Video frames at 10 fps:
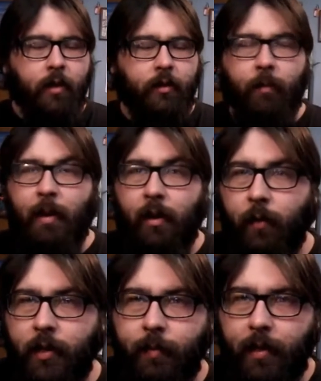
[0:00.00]
So I'm not going
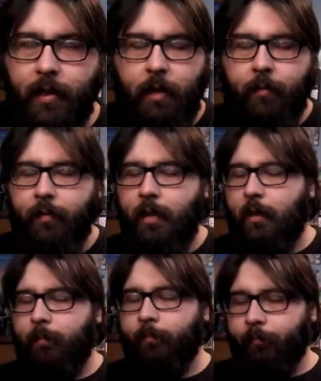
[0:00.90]
to waste my time with
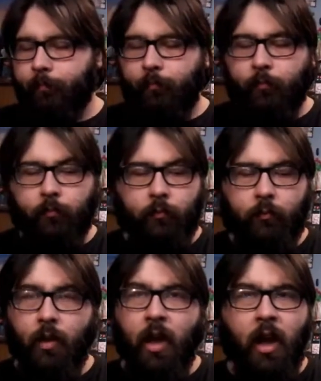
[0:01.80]
that.
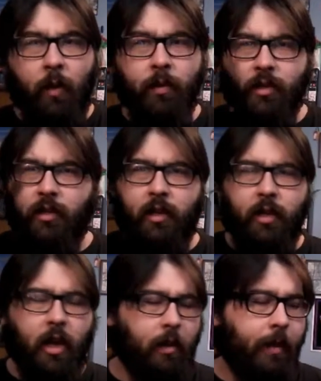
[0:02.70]
We're just going to
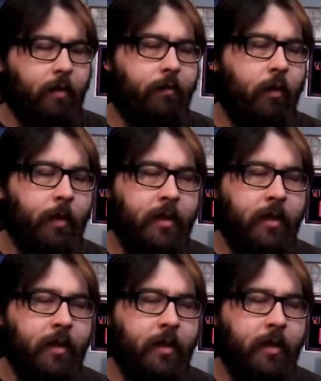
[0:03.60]
talk about the film